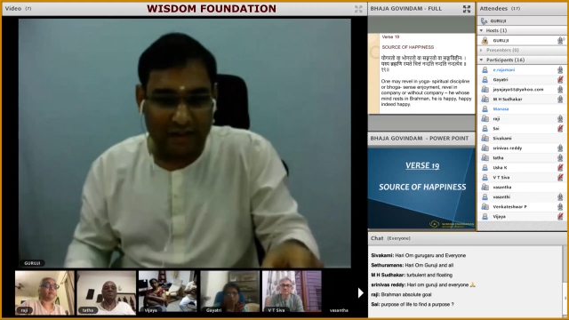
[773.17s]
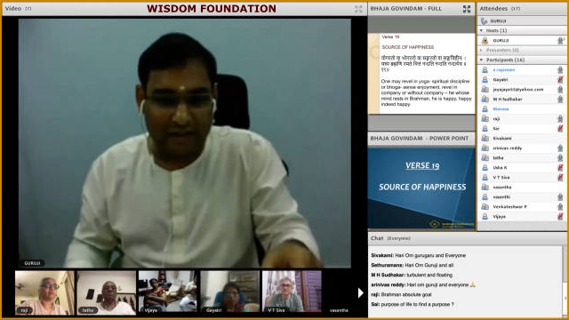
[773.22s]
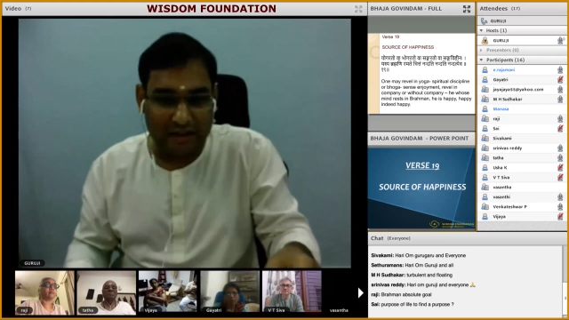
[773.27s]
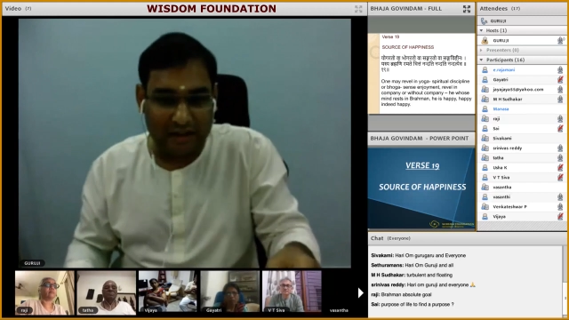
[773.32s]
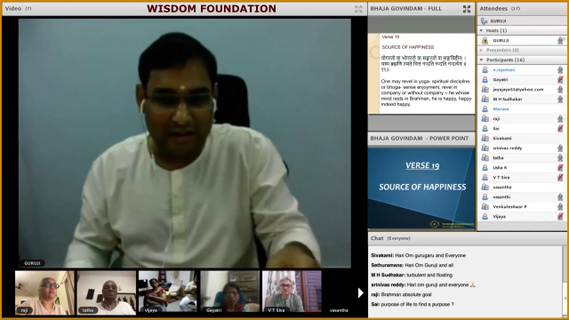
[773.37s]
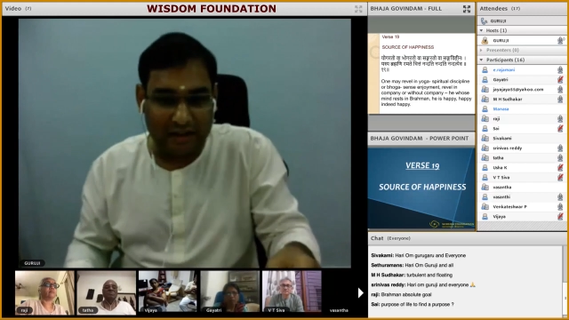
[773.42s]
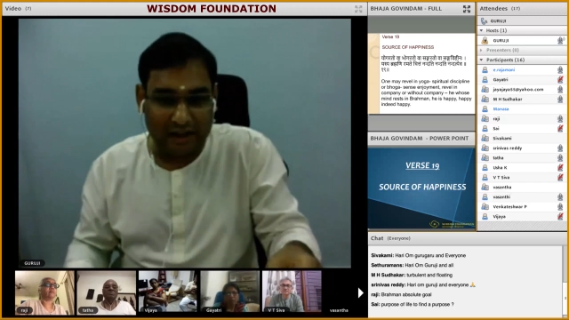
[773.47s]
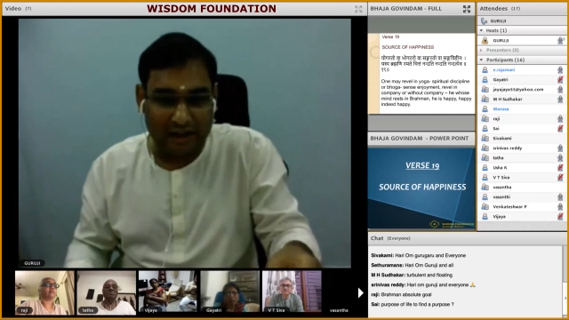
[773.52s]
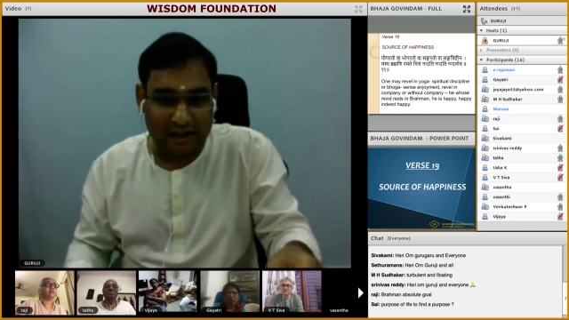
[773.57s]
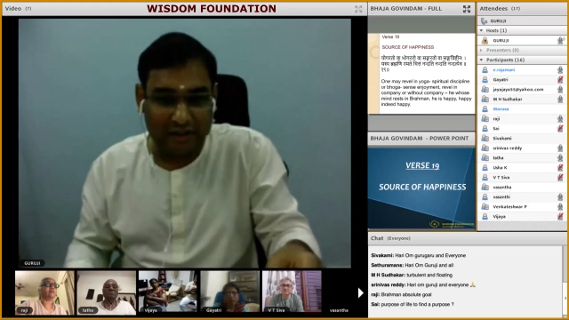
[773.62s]

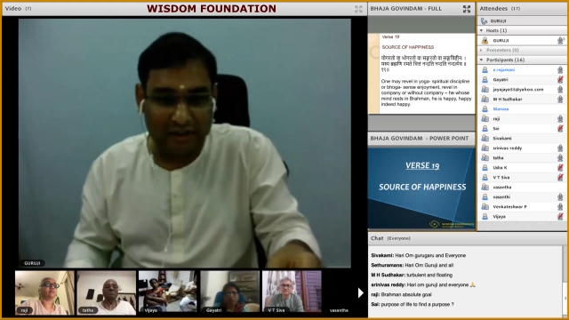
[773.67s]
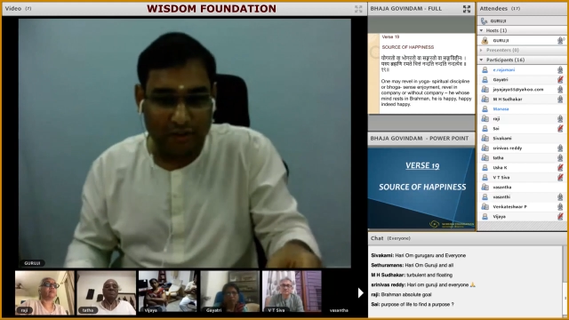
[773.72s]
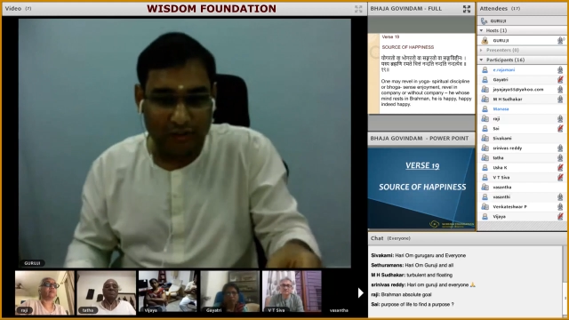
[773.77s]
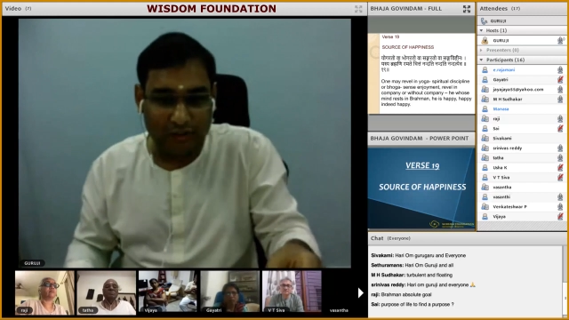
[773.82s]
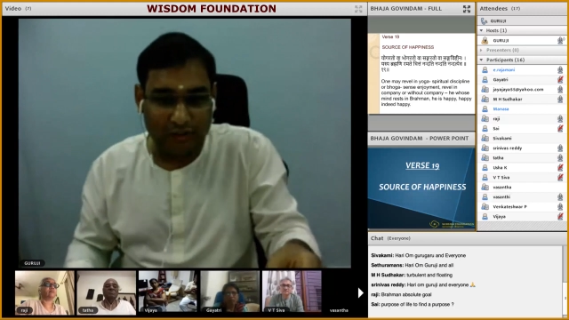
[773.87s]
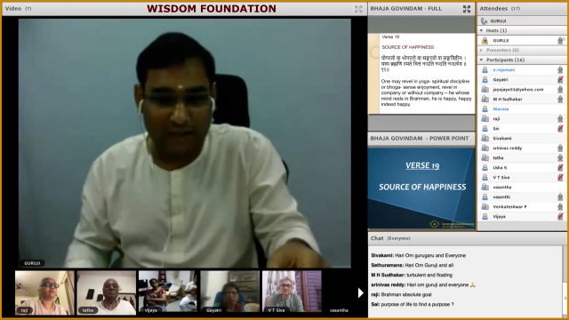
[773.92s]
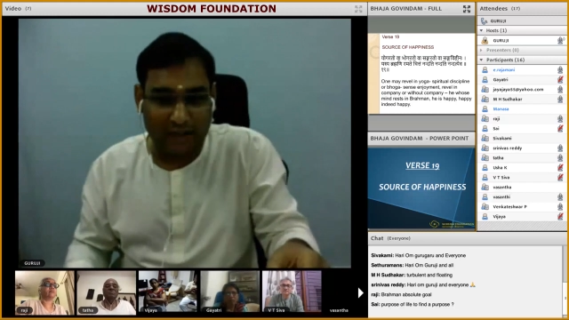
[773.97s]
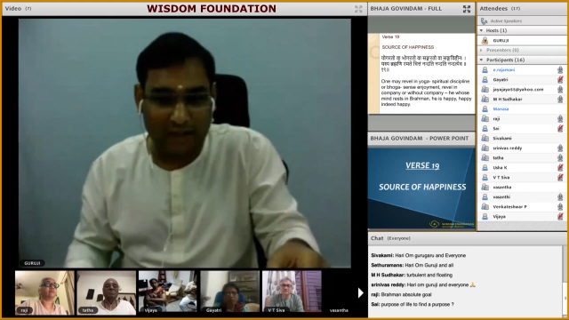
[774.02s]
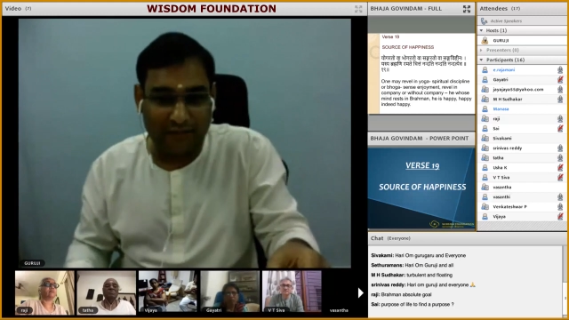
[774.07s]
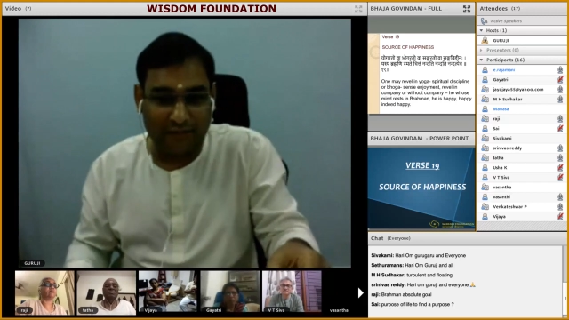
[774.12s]
grassroots
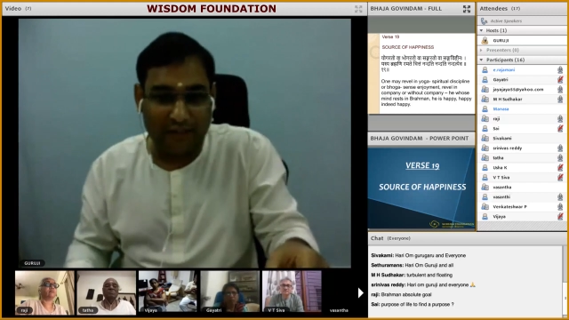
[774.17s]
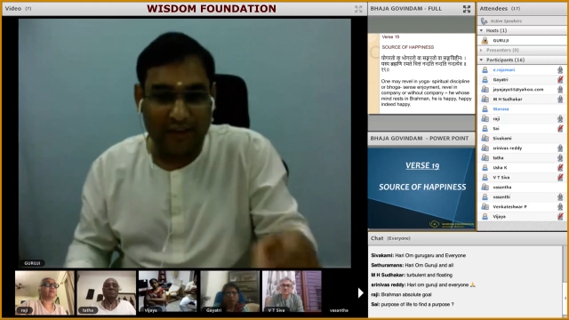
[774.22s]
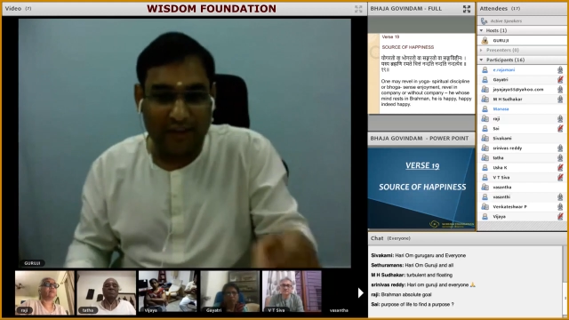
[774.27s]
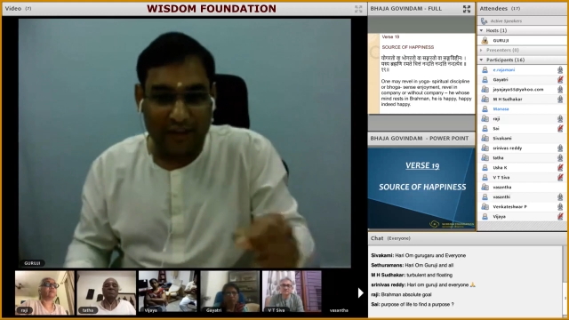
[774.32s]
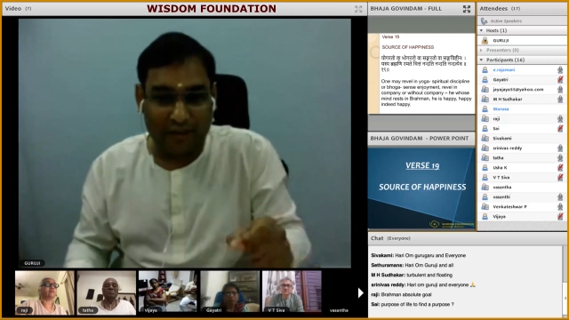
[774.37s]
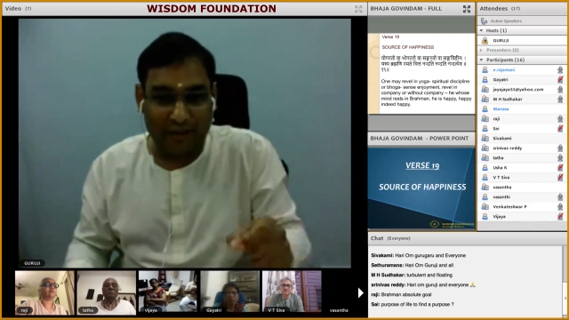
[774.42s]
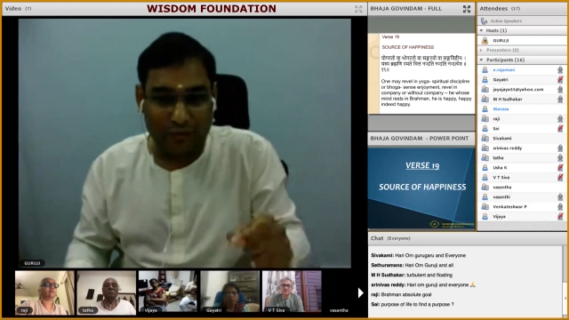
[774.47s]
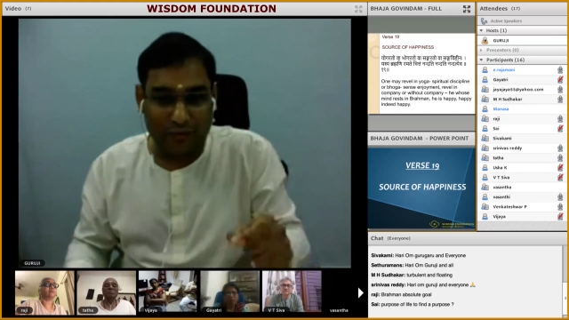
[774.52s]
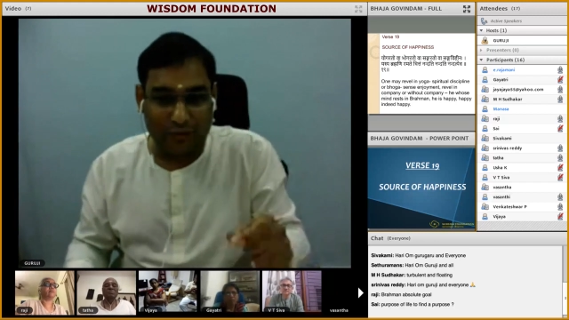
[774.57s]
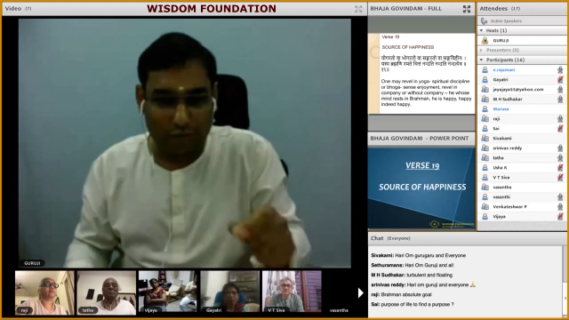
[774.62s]
level
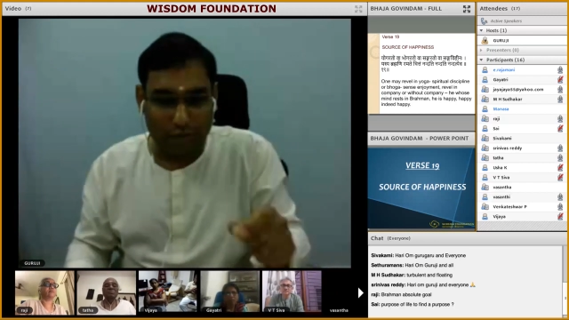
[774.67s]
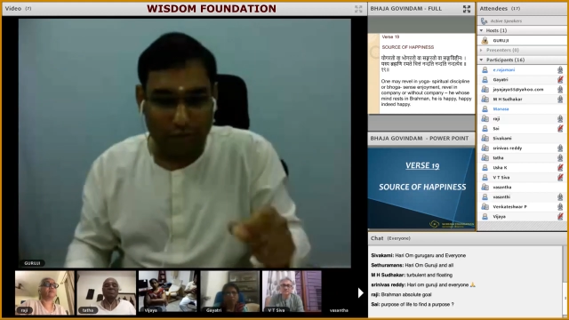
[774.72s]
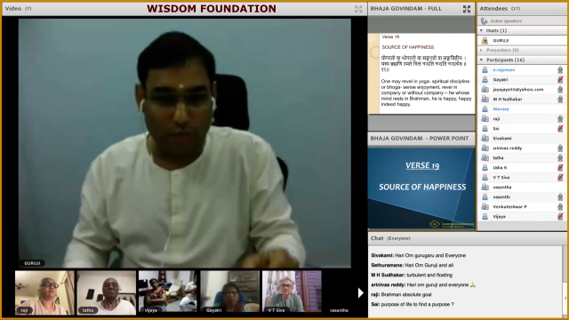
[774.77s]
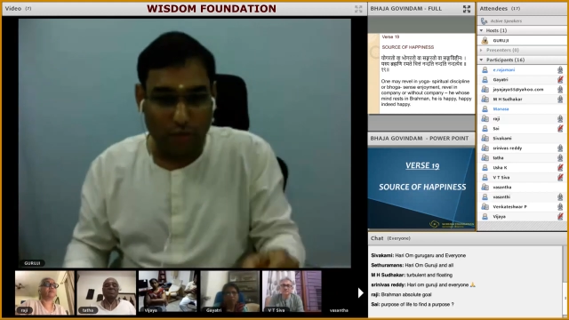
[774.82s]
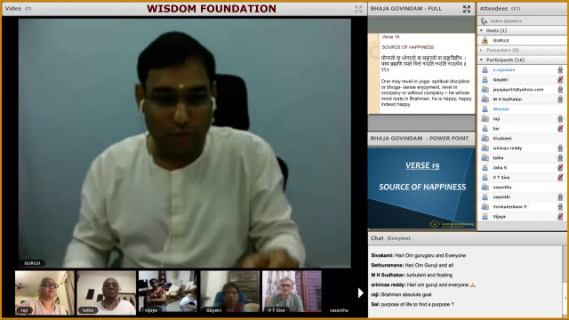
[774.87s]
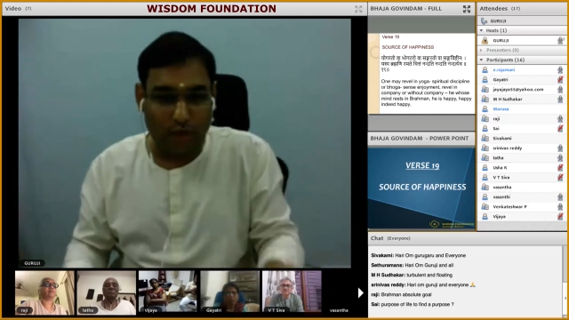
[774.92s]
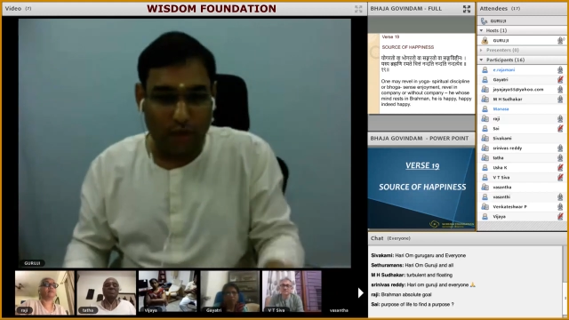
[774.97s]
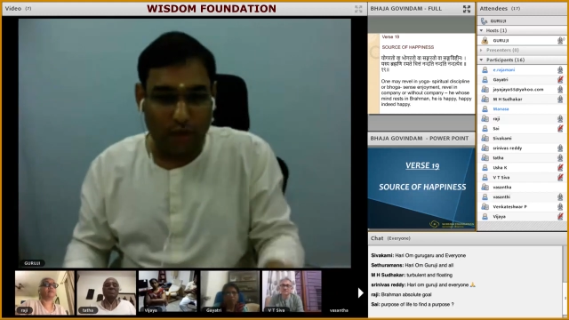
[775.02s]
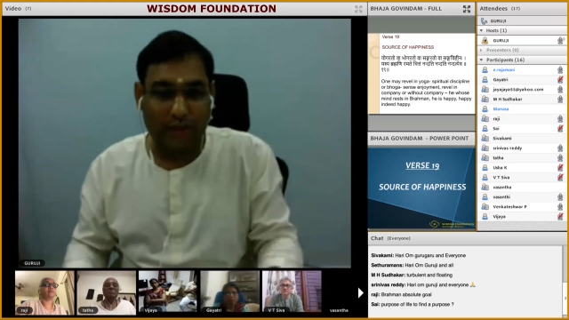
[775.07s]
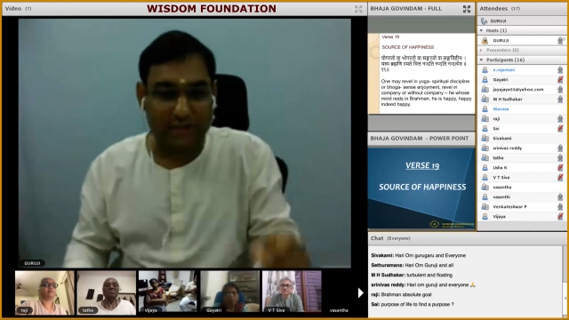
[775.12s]
to do
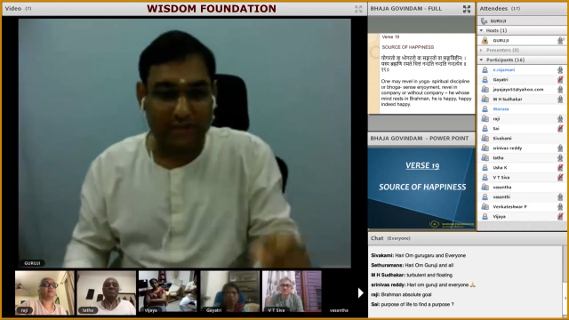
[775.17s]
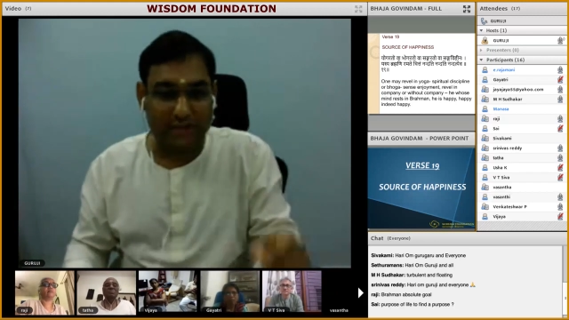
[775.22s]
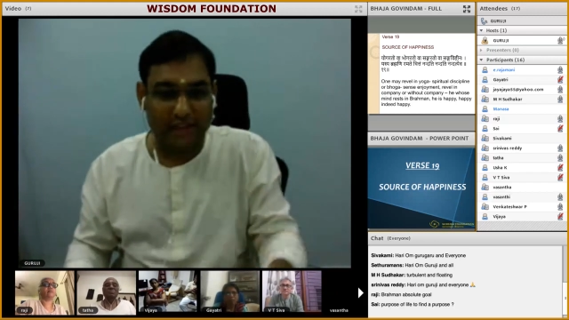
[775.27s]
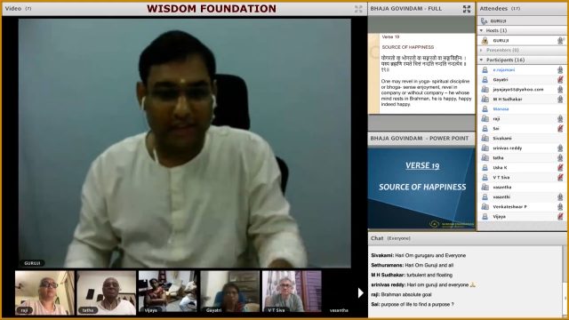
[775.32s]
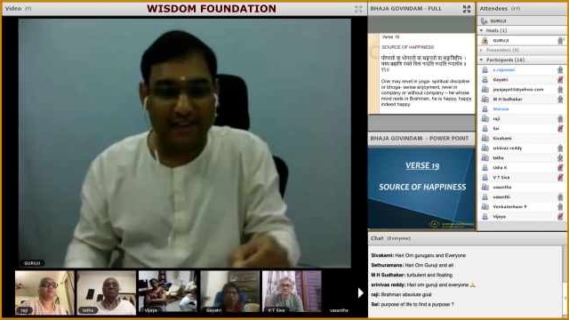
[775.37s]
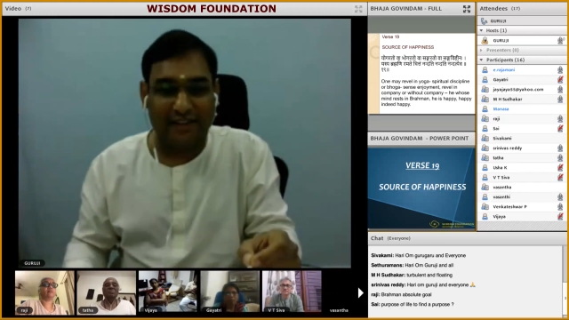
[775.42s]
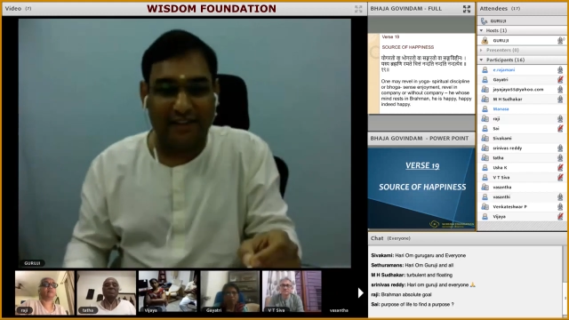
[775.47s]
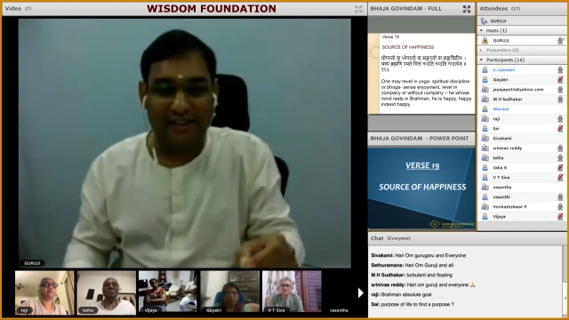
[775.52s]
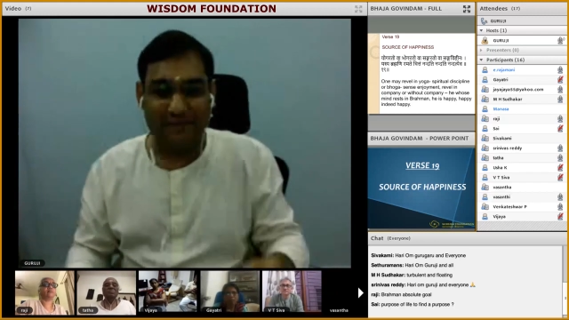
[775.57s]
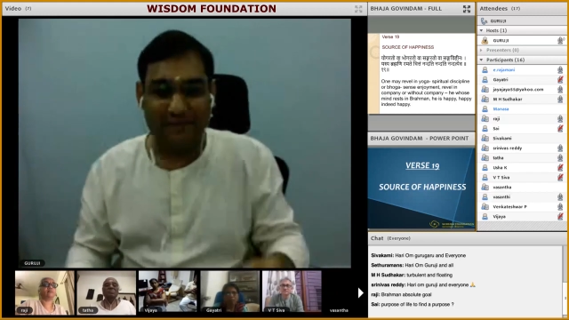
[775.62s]
what is
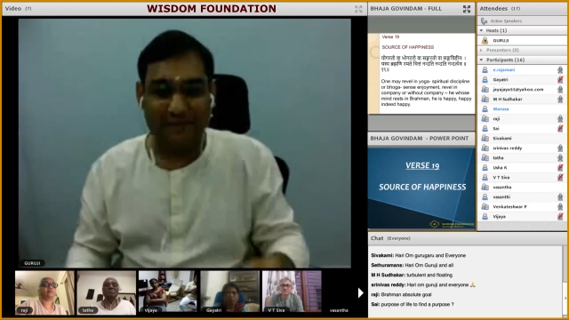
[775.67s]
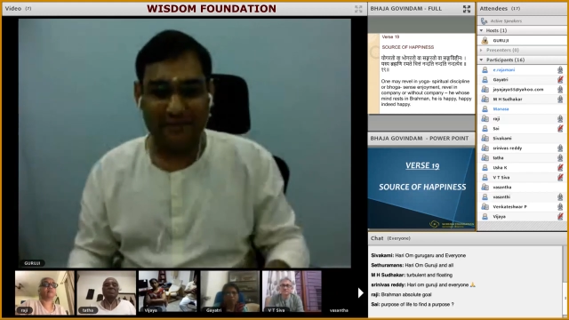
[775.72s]
needed.